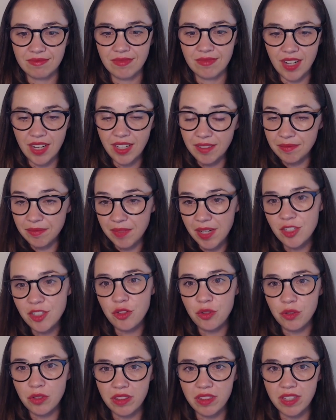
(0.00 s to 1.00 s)
Yeah, and
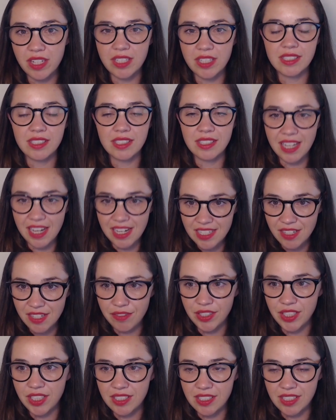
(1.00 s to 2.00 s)
do the things and the
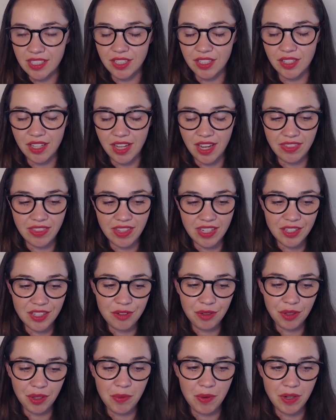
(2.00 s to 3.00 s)
activities that you
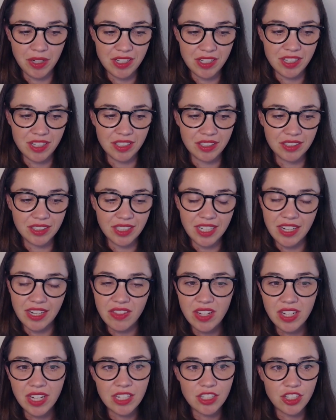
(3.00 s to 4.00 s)
really want to do. And I
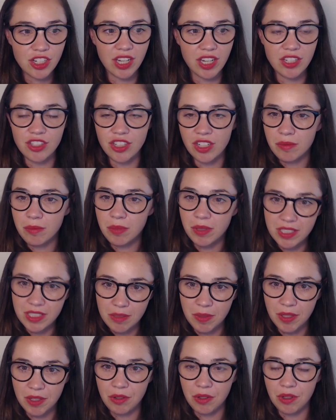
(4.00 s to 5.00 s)
think education plays a
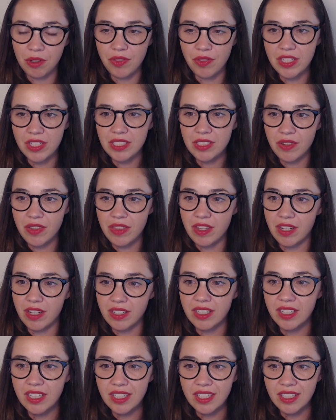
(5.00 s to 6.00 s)
big role in this. So I think
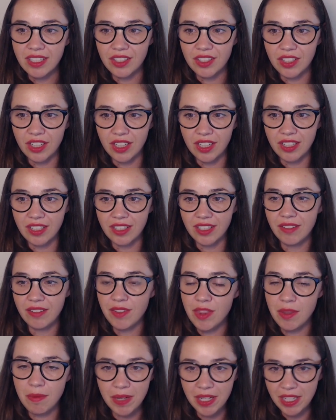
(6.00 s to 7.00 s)

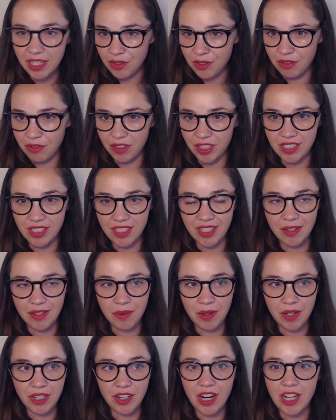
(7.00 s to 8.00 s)
even the Midi University,
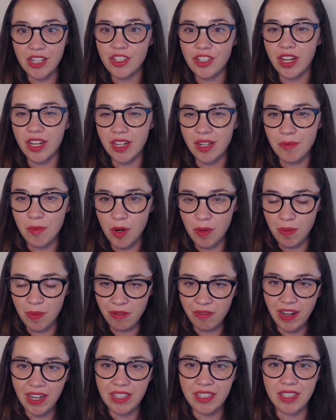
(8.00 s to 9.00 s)
where you're educating more
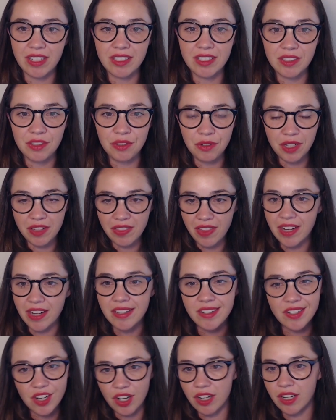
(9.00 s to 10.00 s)
providers who can then
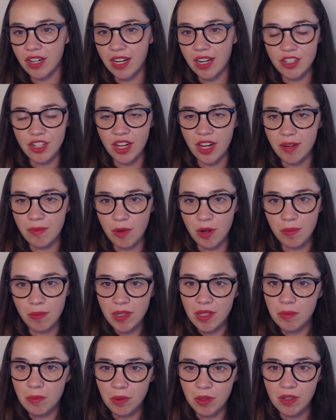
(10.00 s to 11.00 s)
in turn educate more
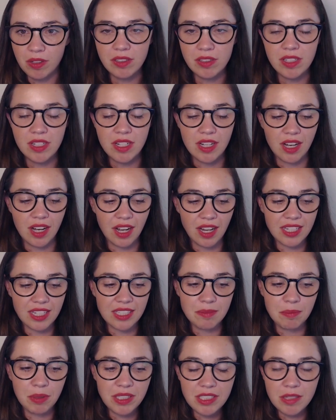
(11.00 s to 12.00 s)
people,
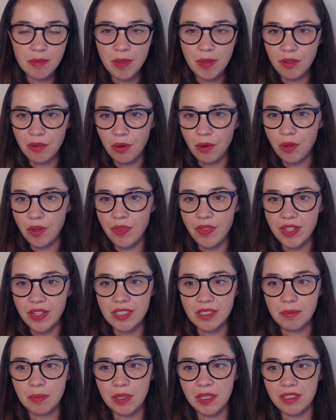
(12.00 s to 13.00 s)
it plays a big role in
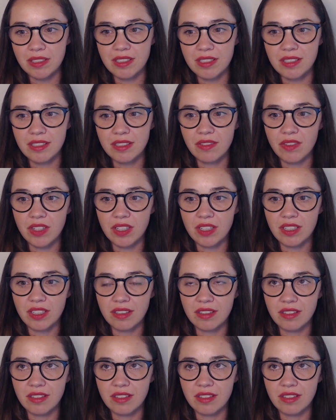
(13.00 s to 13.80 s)
this, because the